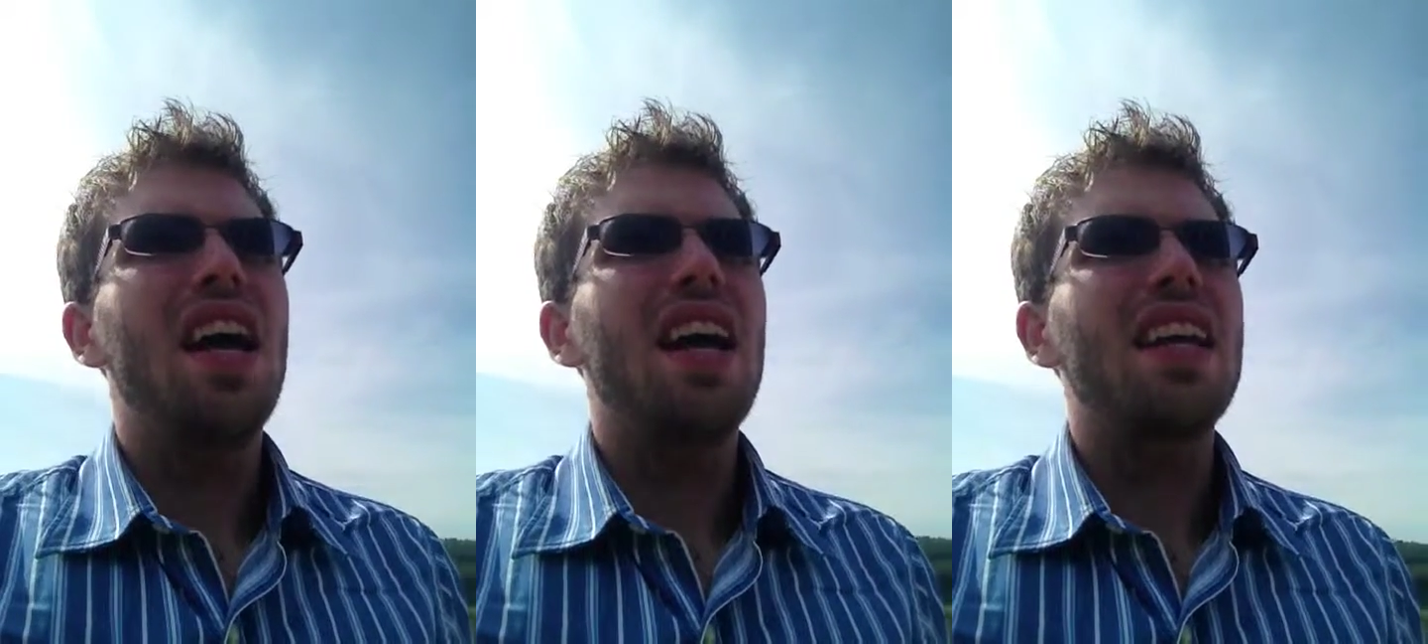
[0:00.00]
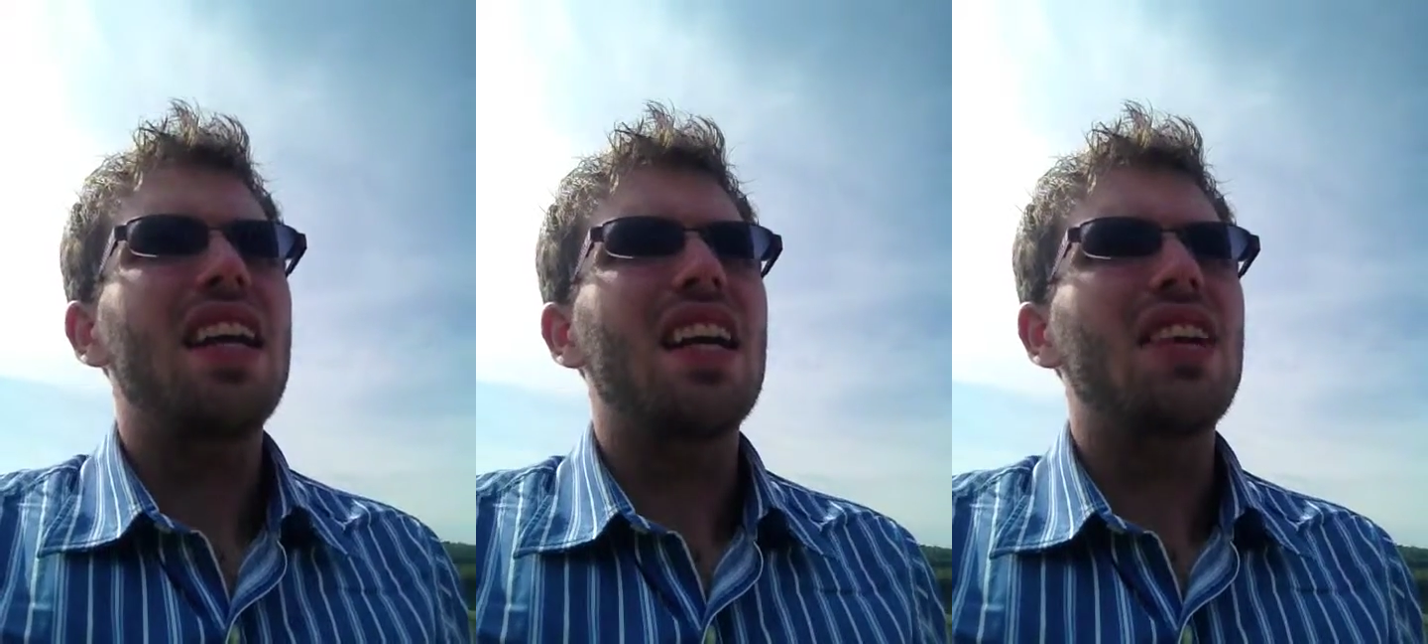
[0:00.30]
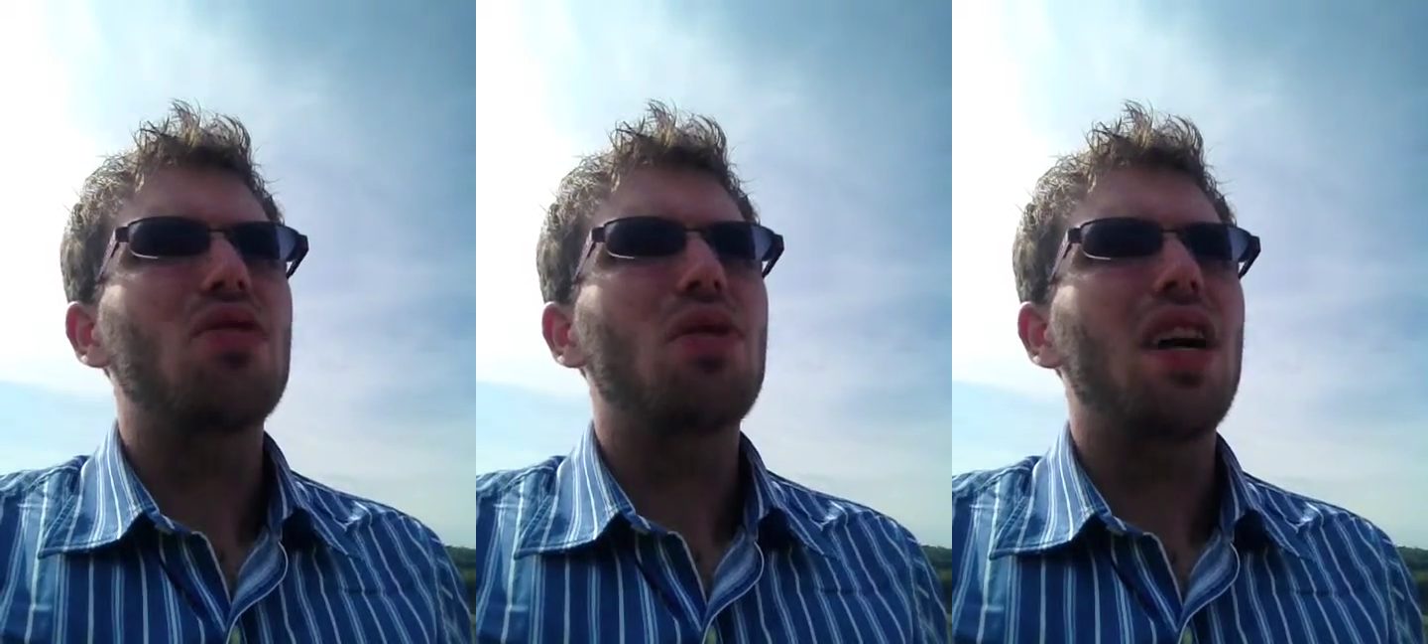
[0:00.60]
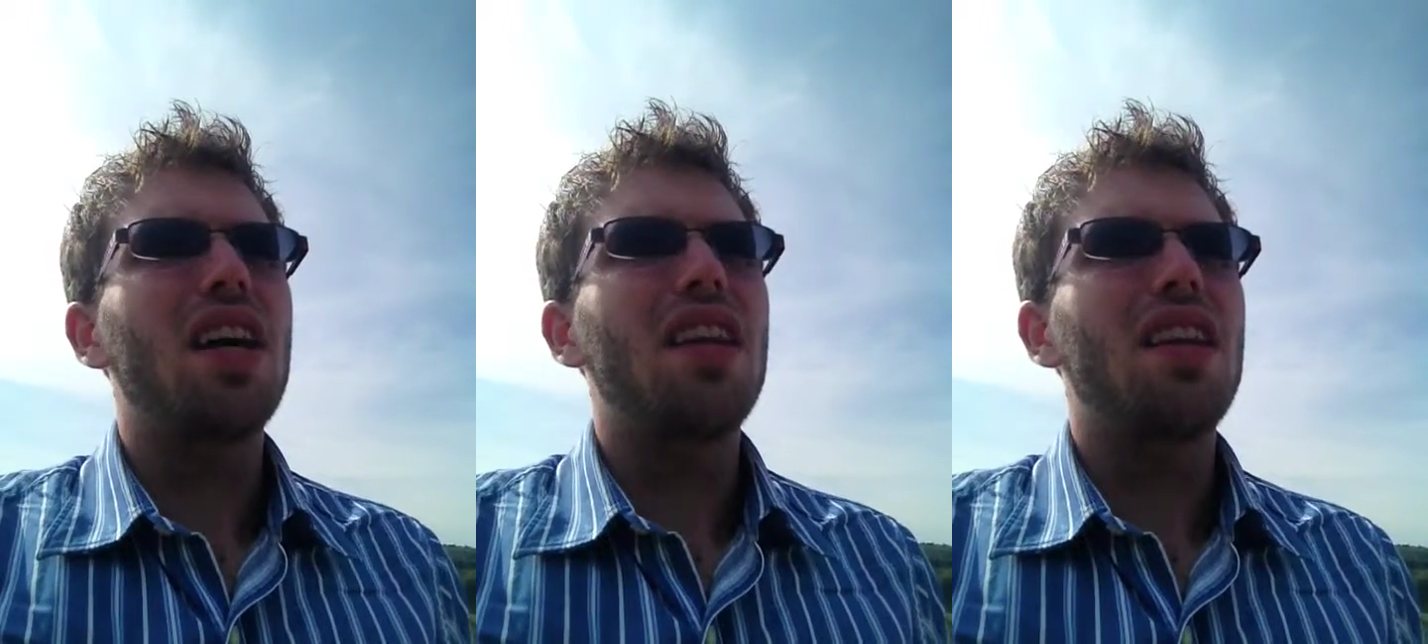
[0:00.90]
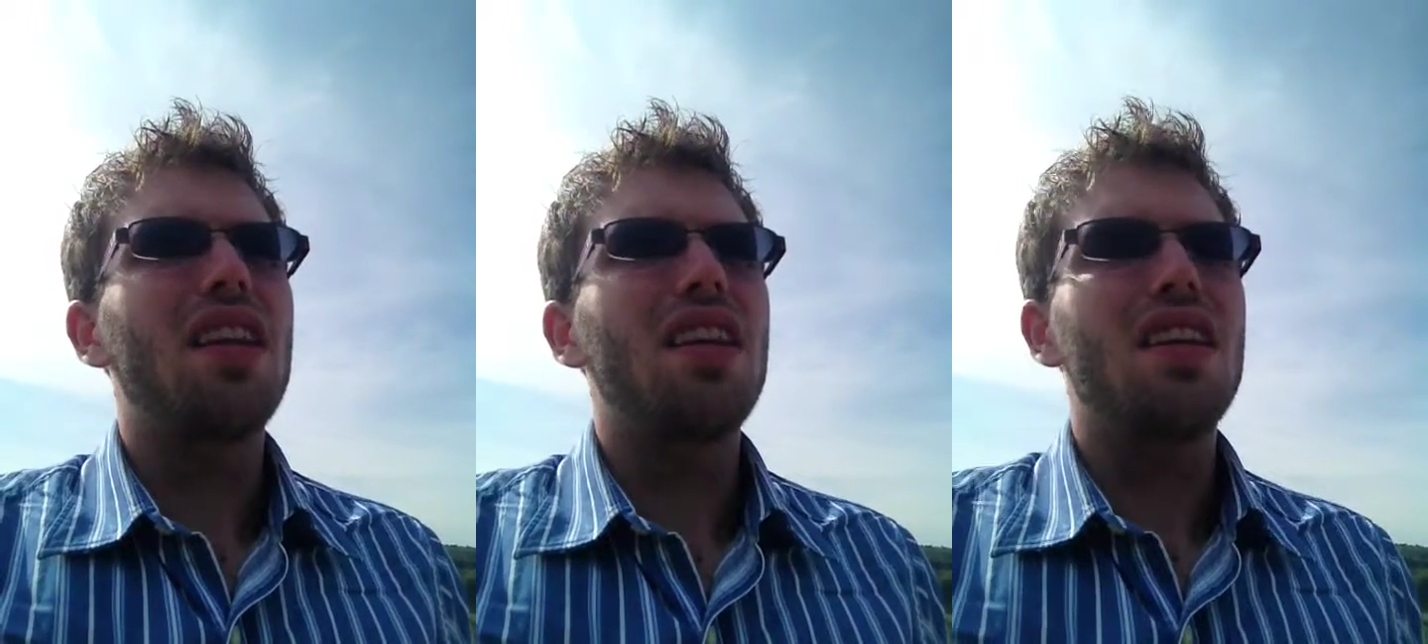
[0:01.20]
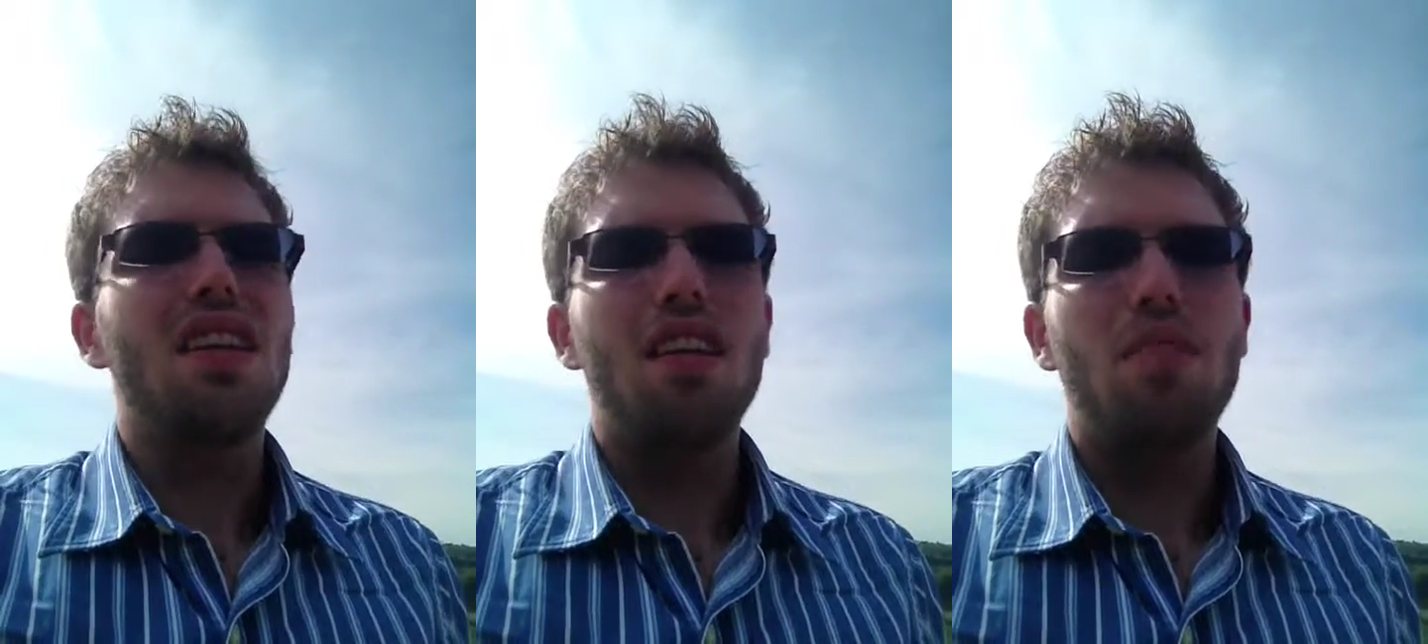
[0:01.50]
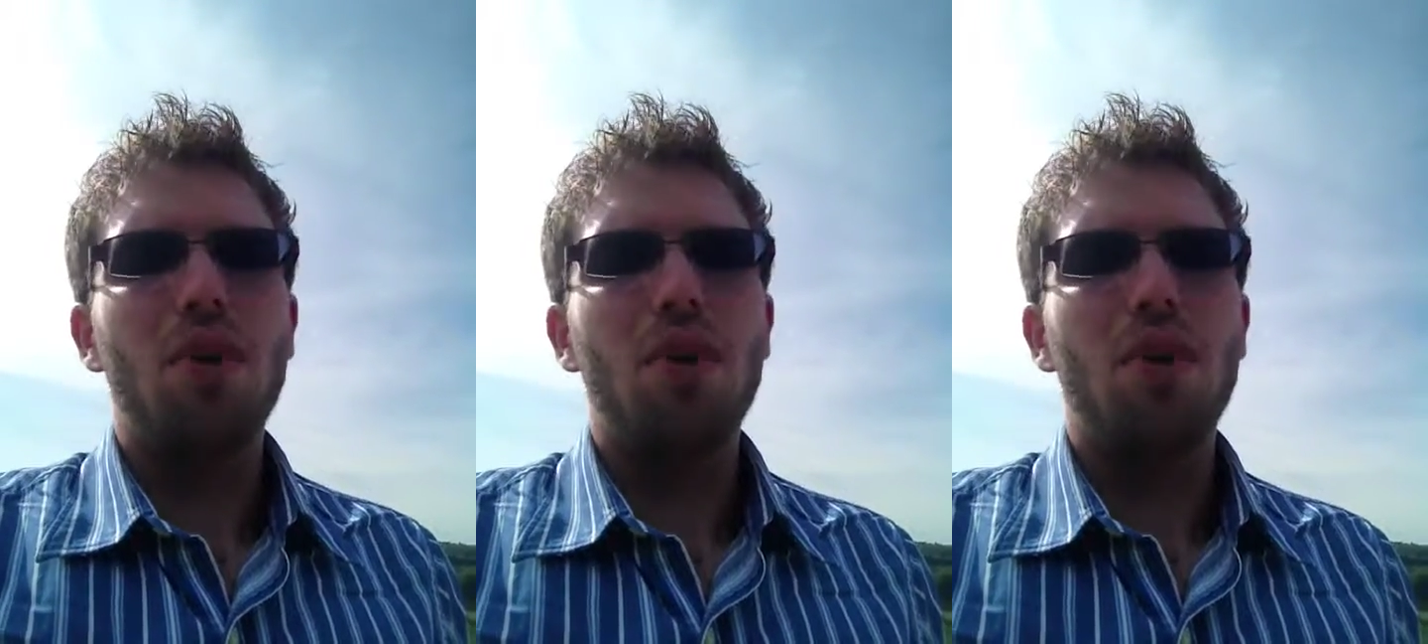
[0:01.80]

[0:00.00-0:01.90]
And then I tried the